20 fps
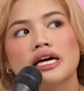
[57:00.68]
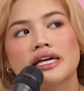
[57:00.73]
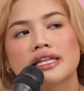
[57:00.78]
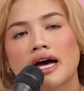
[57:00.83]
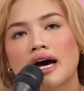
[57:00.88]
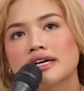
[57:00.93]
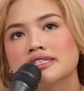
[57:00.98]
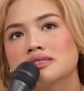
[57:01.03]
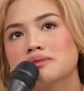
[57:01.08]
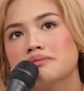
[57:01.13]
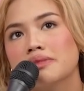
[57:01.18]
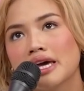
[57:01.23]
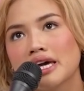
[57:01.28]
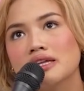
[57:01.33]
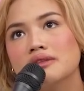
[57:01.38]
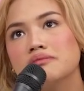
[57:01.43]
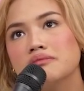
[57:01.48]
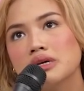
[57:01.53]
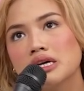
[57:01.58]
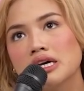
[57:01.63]
It has
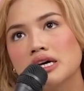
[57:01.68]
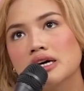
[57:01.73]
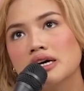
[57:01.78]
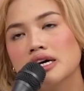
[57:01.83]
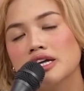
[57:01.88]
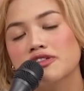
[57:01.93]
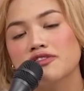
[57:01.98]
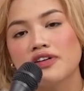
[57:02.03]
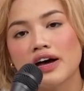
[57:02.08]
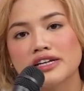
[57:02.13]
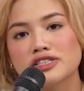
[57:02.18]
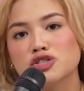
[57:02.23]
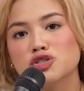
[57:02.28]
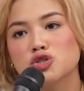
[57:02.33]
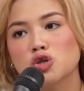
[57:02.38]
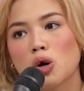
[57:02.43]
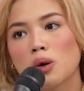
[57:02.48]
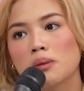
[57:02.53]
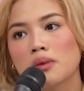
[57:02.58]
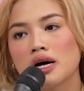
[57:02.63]
made me invest
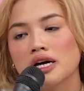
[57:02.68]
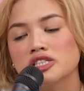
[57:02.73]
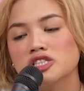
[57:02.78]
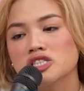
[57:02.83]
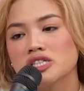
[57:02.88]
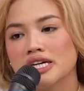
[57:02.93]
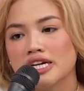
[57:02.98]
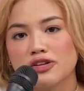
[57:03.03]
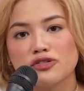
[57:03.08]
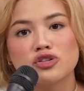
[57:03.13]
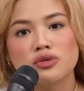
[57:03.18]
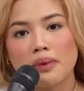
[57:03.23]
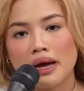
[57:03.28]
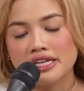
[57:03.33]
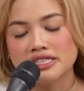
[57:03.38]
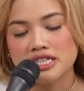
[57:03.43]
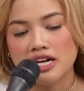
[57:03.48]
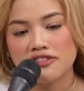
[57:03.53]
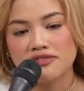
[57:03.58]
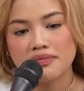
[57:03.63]
so much into
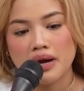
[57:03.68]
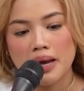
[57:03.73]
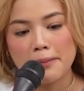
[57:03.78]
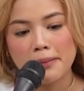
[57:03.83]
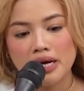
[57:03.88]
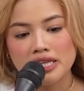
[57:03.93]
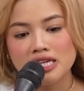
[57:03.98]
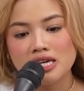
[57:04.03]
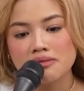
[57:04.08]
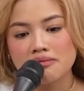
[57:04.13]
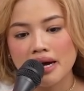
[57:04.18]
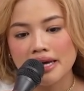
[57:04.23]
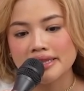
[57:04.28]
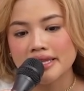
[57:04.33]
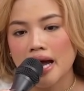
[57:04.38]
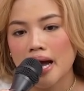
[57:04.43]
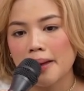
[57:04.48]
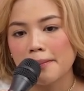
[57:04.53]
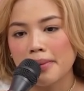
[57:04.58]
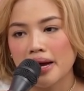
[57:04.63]
myself, my money, my
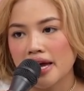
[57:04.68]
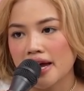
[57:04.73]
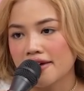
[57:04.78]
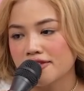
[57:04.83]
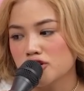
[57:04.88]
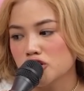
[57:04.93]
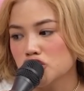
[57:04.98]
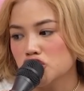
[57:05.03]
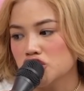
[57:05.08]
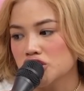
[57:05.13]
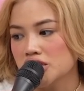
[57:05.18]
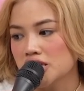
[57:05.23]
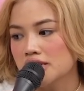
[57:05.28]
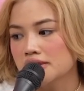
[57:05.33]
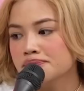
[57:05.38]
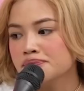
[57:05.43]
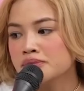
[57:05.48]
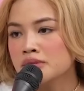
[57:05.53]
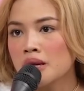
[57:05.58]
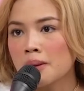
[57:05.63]
time, my energy,
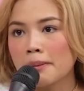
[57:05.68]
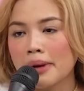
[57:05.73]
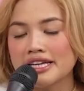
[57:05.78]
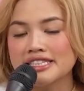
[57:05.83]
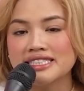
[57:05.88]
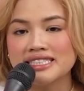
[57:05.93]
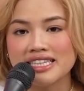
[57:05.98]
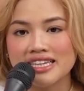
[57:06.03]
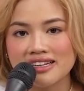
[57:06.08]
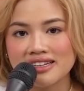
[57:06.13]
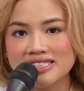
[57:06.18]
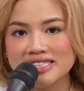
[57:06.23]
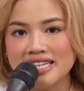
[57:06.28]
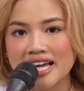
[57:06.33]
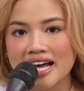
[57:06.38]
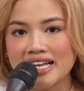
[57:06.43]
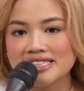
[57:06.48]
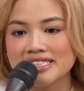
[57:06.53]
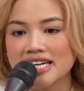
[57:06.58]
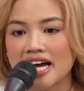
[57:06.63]
my skill
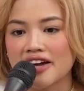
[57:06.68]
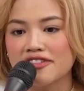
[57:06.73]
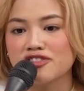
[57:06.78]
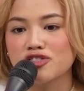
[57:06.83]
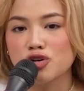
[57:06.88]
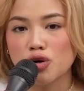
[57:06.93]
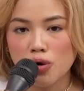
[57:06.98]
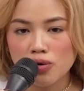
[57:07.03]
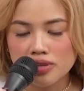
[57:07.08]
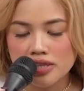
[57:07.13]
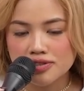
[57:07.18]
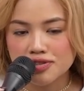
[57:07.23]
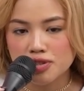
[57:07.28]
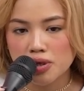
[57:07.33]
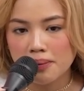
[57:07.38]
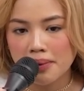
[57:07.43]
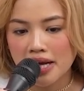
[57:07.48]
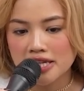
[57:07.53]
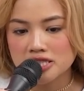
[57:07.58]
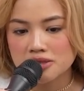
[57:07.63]
sets. I've grown it so
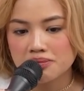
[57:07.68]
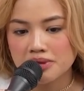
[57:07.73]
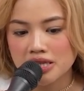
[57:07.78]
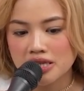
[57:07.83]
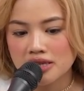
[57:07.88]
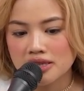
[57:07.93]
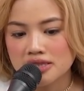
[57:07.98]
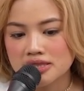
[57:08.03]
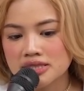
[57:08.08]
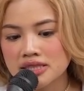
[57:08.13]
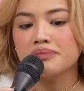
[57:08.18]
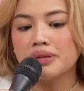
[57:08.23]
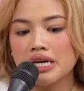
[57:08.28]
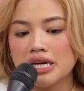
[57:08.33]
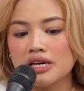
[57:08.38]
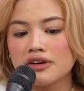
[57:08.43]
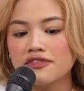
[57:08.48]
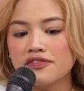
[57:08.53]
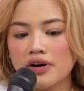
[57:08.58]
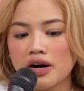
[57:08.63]
much because
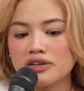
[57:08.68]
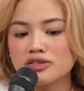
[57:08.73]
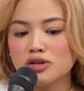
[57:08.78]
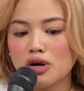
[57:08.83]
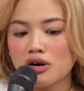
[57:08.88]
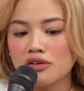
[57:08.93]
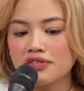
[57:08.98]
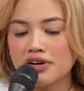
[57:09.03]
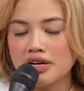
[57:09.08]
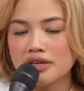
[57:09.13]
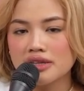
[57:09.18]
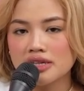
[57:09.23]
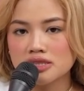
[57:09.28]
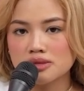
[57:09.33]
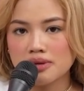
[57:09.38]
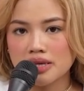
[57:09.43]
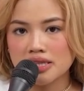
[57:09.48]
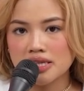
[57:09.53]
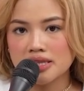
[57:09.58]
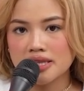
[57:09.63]
being fucked over this
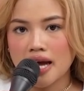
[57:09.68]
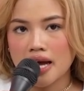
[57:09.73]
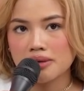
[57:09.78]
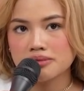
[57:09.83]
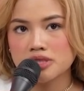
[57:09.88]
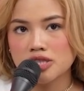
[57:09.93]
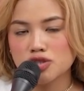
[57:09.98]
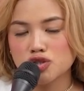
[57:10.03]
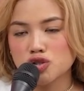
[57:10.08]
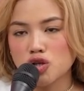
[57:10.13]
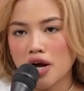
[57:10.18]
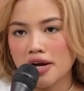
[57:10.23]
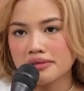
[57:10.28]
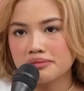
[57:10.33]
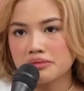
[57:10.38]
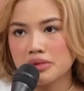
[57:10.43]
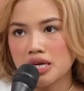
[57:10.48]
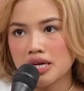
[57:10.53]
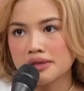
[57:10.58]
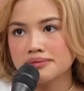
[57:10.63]
many times has taught
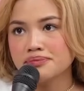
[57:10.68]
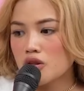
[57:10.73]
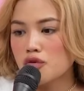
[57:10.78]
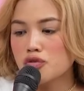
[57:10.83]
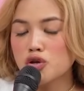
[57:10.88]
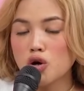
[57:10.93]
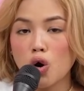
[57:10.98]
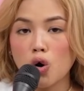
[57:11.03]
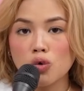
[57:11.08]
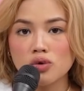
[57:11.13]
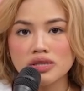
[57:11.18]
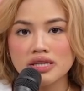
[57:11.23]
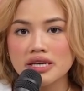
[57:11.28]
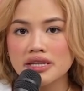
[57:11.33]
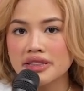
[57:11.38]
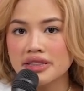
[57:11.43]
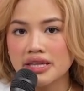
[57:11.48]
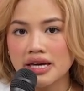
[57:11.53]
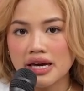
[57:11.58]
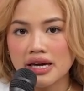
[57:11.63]
me the only
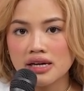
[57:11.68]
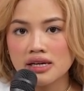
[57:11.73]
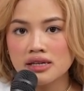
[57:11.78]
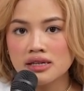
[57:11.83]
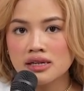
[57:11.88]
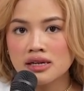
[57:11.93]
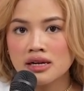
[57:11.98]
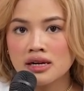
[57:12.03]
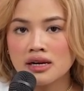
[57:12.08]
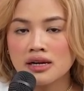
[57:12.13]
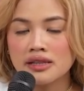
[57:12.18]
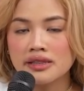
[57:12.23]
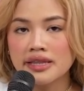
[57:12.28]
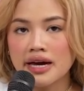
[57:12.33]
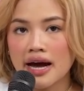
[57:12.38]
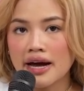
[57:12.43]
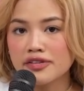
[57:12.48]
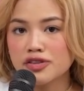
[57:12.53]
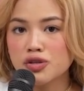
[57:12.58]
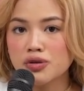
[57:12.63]
thing
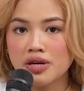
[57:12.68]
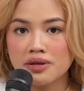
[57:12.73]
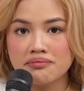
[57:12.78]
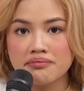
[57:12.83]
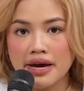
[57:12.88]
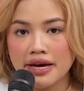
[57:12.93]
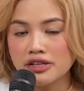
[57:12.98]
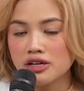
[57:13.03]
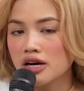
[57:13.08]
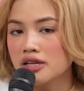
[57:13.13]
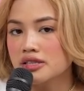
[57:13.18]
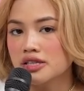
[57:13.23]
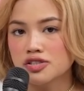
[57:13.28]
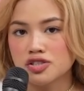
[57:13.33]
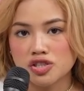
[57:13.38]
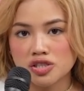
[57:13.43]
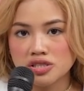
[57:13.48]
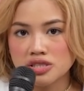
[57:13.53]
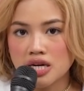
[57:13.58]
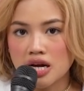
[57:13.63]
that you can bet on is
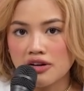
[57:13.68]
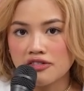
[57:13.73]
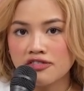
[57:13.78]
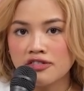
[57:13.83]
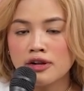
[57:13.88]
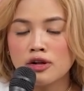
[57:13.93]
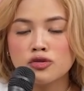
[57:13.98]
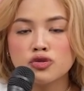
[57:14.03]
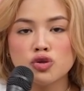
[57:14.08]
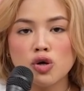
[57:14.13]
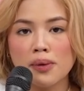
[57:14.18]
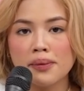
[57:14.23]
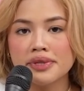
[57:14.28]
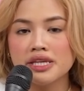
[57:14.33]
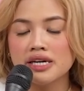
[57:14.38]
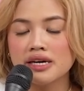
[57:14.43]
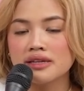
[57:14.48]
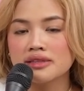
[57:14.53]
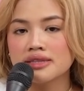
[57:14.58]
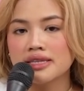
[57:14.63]
yourself. Nobody
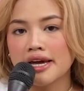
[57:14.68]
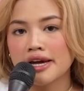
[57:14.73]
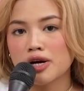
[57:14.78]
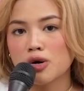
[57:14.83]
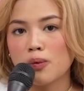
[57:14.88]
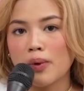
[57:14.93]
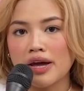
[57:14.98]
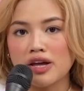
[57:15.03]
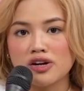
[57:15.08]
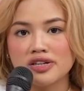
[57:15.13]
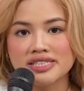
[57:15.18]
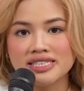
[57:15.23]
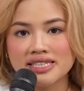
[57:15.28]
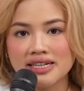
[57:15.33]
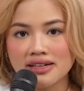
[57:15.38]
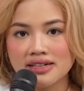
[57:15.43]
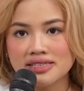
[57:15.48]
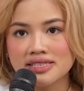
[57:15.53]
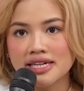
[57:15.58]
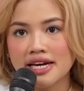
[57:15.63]
can take away your
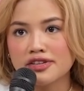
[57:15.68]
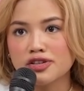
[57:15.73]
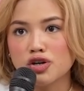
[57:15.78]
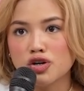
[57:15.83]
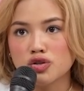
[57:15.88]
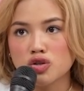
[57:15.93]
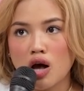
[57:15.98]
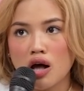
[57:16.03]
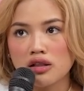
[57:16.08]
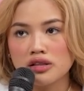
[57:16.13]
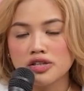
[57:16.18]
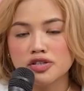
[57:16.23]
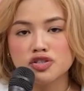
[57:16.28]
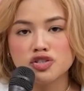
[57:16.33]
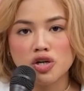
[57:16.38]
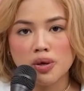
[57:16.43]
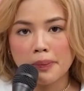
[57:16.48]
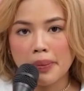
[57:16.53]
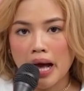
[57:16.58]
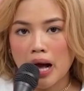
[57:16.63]
skill set, your knowledge,
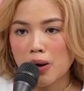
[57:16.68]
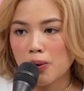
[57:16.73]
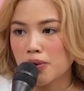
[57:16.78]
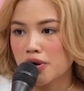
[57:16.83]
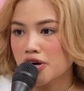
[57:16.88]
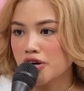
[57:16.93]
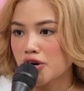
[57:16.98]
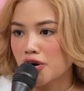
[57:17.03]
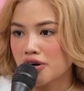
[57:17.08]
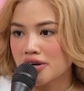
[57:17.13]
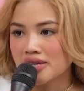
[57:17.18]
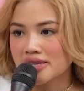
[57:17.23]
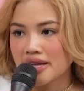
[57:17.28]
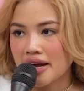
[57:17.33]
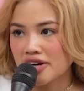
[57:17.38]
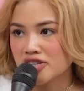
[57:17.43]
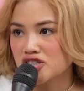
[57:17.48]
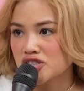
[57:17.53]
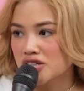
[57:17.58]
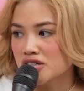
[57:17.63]
your power, your
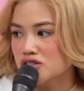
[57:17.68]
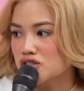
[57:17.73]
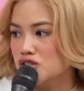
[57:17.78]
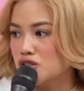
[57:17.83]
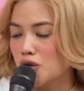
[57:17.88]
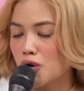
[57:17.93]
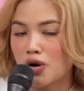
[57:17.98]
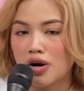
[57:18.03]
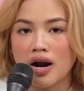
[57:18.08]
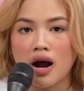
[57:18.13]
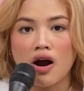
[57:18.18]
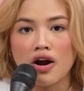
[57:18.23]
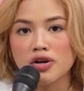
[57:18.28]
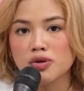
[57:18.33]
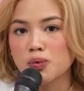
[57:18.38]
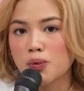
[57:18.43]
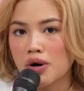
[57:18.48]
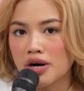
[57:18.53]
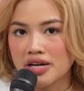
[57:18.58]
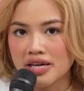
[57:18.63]
connections, your
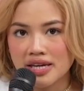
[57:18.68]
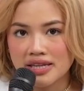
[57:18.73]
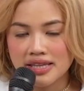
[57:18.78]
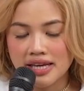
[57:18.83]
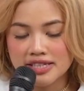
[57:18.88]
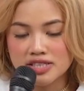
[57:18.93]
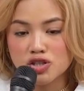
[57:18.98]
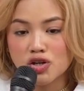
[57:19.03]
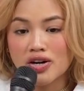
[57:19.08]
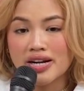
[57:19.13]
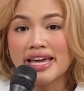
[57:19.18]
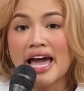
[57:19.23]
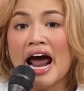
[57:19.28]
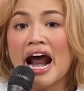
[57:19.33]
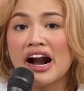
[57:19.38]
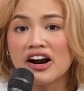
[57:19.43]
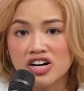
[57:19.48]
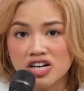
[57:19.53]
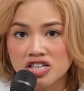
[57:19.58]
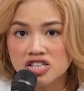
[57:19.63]
hardworkingness, your
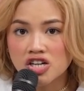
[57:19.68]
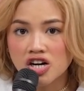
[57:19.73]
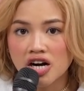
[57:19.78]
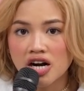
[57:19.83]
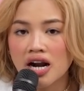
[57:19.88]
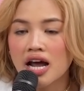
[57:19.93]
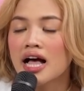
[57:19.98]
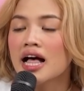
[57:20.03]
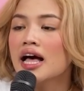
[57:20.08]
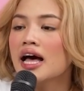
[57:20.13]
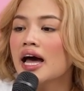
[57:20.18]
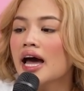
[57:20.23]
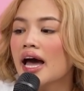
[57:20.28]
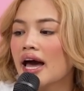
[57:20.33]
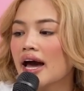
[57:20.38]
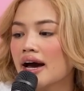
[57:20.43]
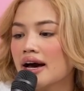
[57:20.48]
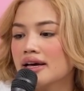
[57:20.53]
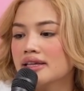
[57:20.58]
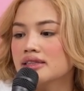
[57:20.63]
character.
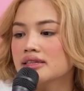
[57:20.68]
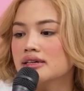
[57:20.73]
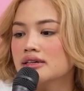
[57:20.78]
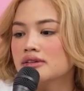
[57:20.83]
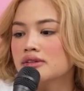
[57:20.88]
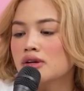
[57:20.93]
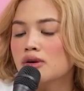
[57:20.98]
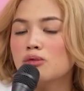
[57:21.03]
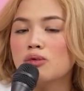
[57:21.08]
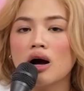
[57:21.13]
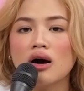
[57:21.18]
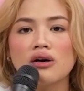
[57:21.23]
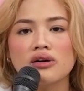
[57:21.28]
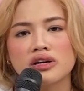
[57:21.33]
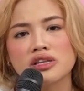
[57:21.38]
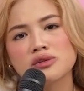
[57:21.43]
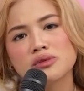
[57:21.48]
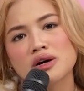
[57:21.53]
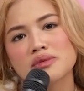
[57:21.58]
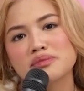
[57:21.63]
And wow,
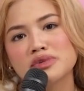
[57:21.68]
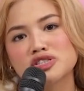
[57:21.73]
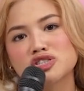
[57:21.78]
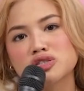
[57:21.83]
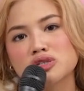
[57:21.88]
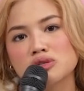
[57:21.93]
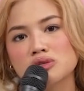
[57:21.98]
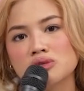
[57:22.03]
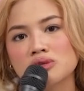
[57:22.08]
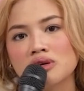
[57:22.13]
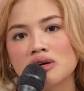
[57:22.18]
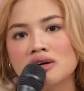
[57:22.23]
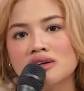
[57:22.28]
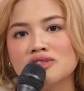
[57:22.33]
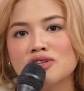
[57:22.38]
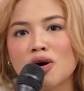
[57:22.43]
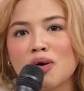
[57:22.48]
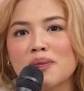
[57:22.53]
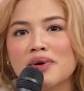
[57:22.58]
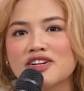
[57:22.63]
ginawang miss you.
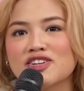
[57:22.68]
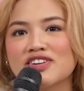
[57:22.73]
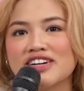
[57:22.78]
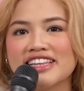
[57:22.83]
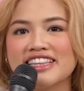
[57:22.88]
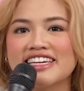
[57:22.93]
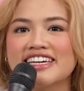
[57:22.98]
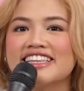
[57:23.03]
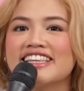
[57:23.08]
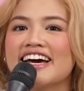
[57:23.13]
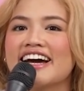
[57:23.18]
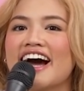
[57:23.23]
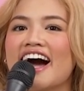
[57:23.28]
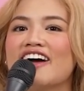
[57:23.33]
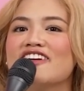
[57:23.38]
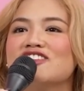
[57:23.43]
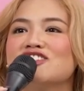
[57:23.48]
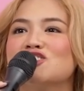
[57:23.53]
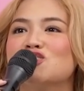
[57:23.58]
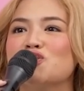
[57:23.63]
No, but really, like, I
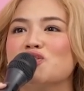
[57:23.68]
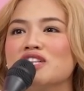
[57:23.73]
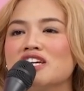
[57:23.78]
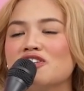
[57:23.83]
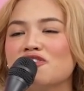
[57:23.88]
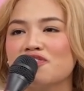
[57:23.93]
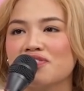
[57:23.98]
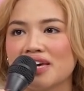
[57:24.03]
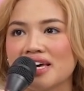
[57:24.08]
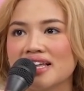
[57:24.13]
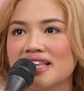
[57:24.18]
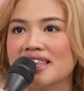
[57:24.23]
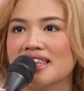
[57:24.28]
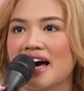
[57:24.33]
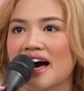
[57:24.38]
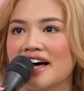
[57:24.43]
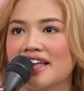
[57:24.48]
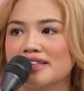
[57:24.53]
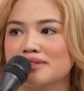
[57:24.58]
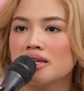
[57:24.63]
truly feel
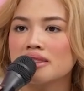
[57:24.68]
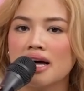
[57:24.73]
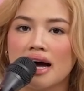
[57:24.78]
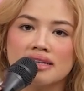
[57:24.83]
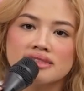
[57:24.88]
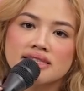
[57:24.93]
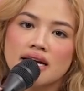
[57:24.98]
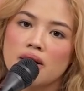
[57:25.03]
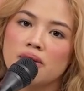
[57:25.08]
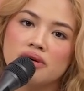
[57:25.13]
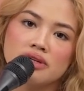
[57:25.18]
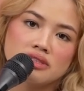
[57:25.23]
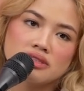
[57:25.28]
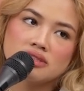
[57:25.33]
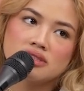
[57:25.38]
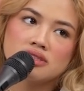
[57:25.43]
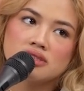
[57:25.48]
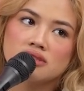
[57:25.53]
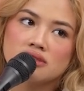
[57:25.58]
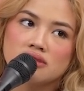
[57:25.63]
that that's how
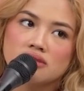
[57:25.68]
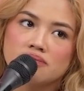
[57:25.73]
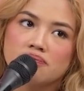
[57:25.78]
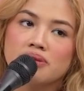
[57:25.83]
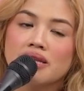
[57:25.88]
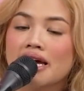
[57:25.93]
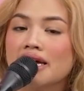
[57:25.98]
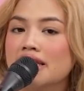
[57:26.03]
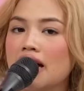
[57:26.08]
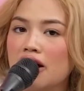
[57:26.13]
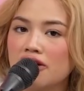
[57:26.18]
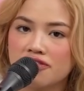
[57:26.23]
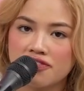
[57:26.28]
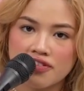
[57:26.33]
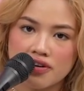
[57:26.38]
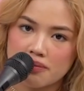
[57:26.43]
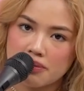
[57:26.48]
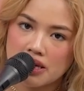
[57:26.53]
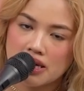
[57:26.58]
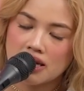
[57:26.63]
it's played out
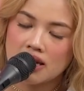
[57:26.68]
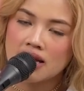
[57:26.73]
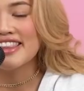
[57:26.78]
for me.